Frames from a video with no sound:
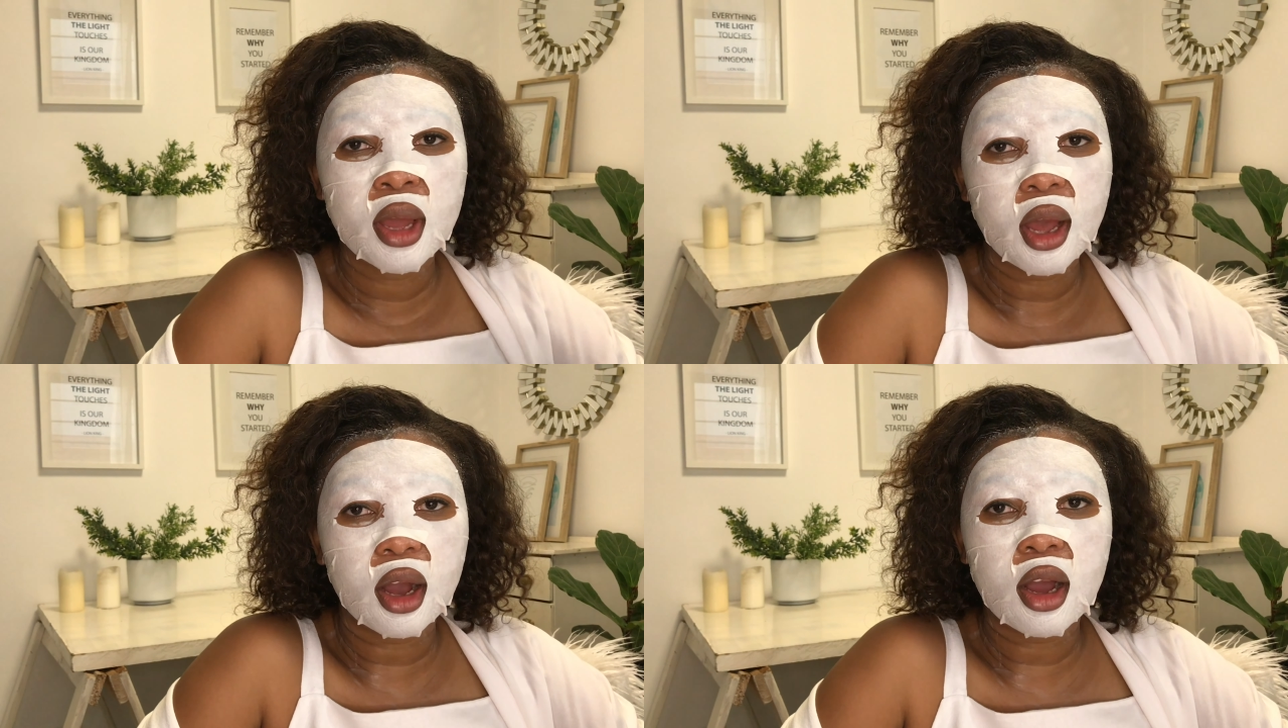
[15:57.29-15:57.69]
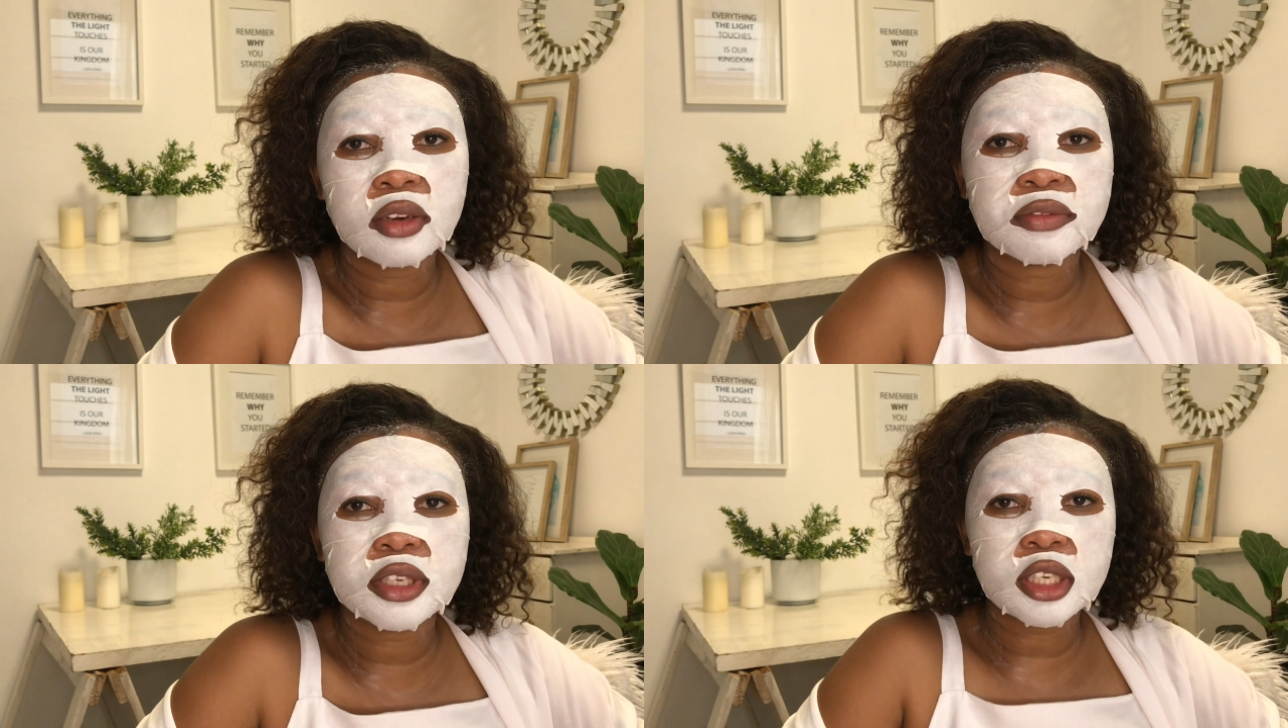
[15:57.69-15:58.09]
I
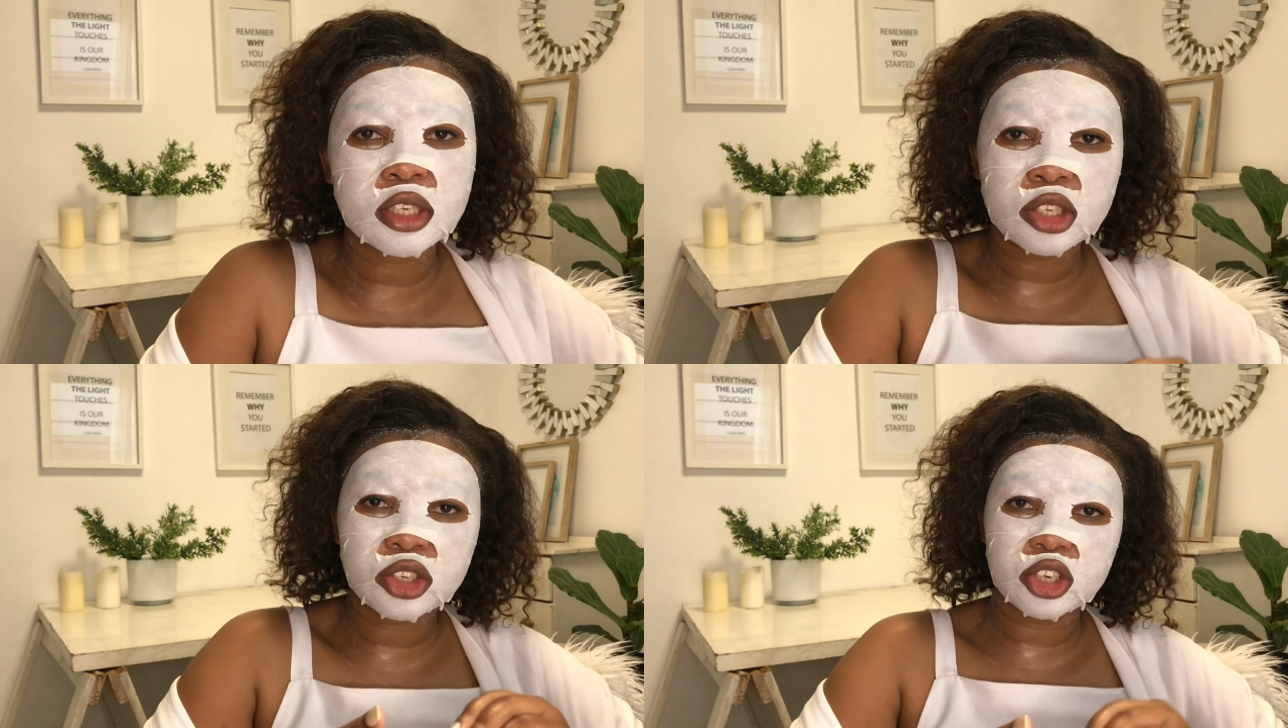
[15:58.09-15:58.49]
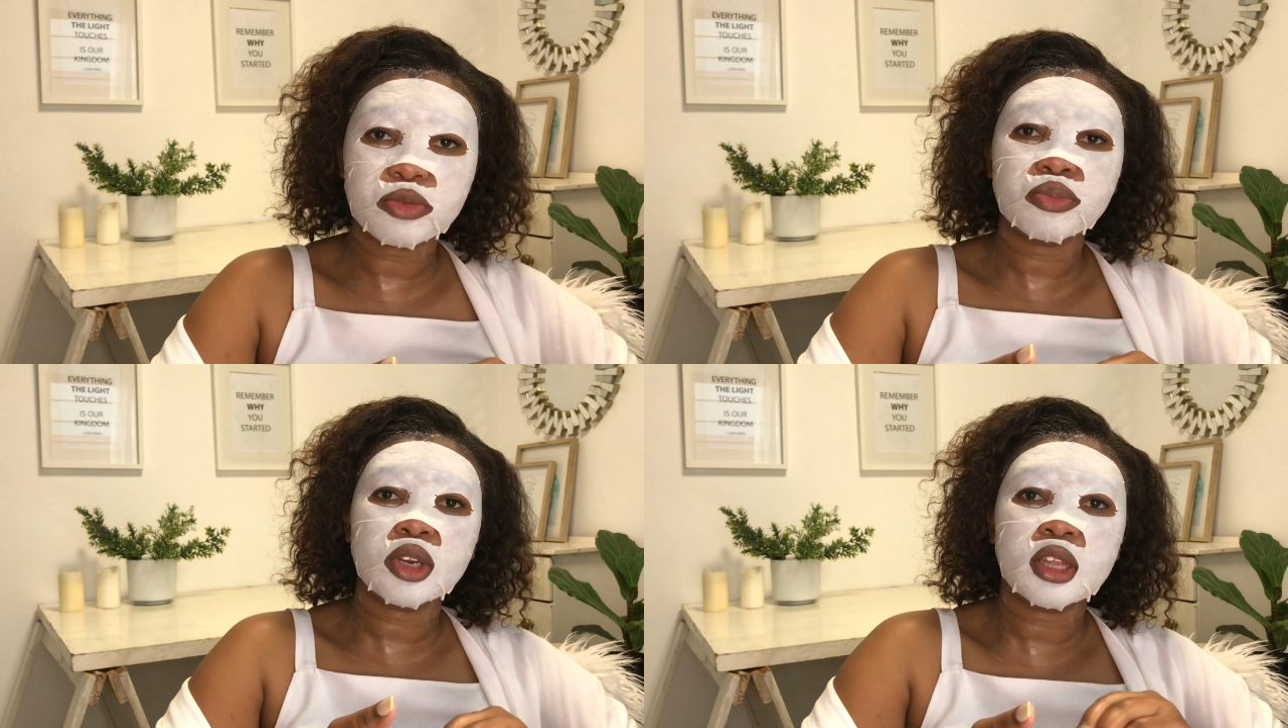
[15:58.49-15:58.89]
can't fit in the
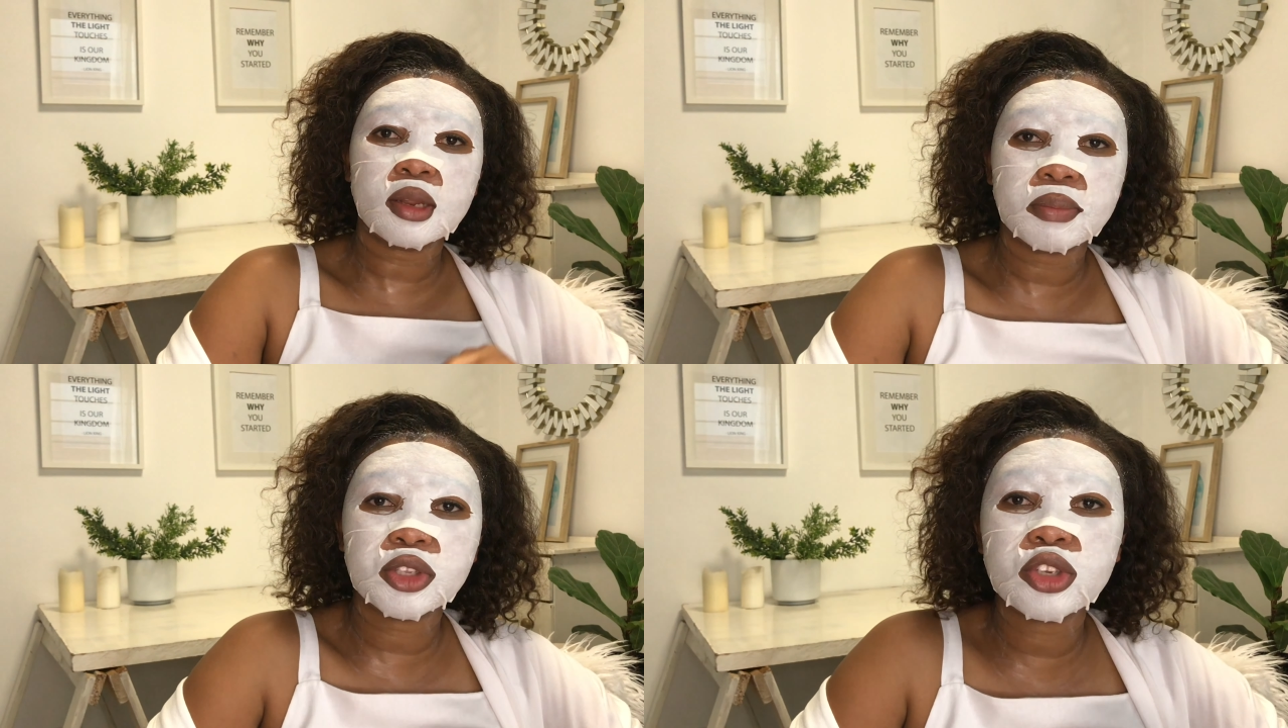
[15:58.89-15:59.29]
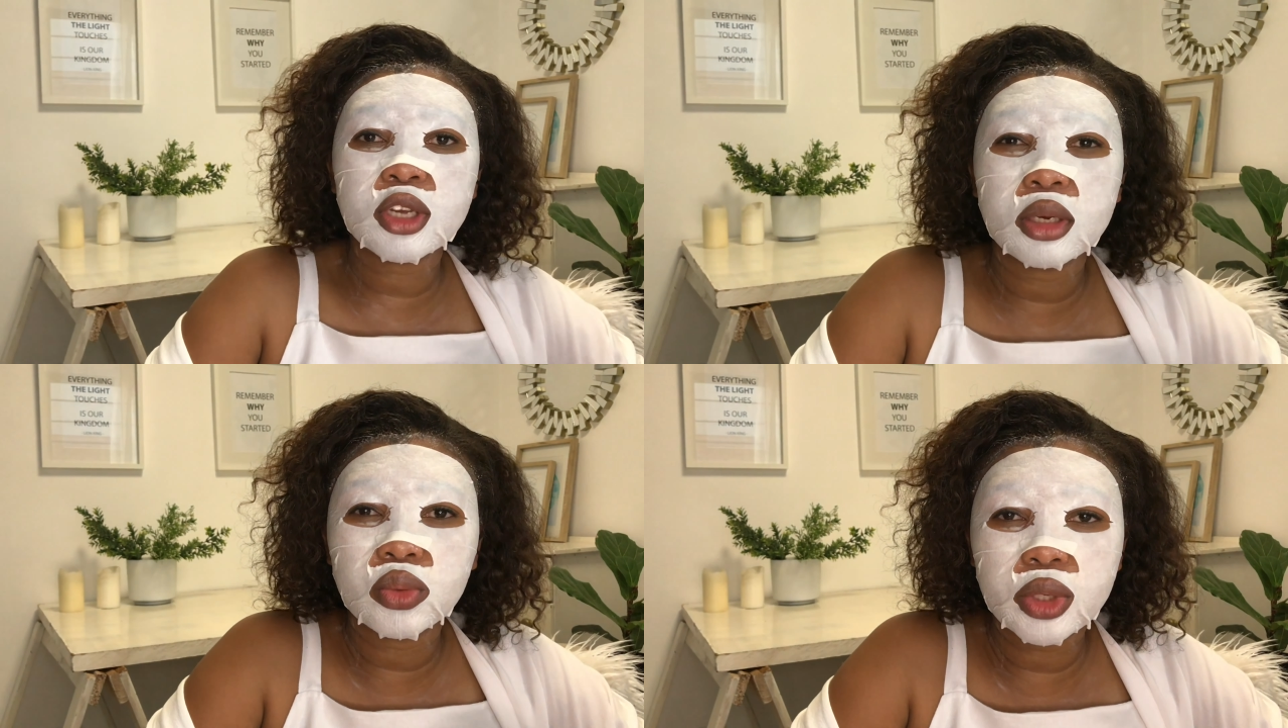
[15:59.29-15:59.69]
gym in that
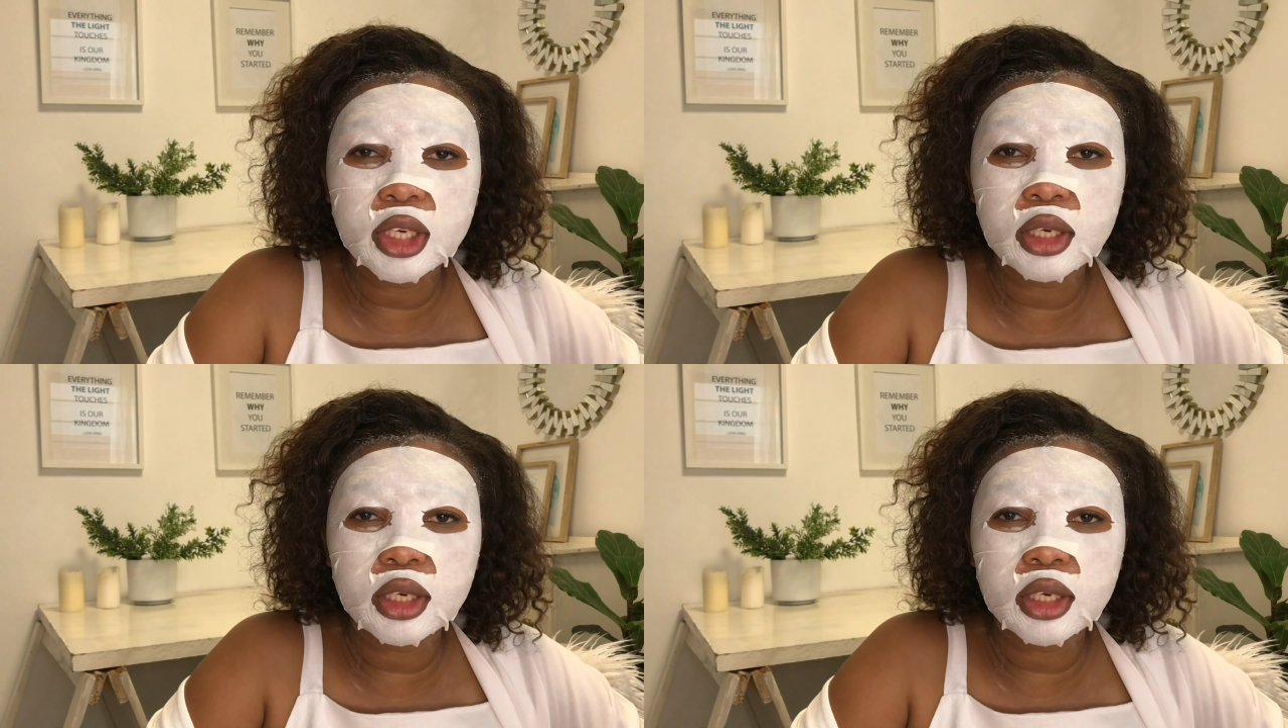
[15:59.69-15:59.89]
particular week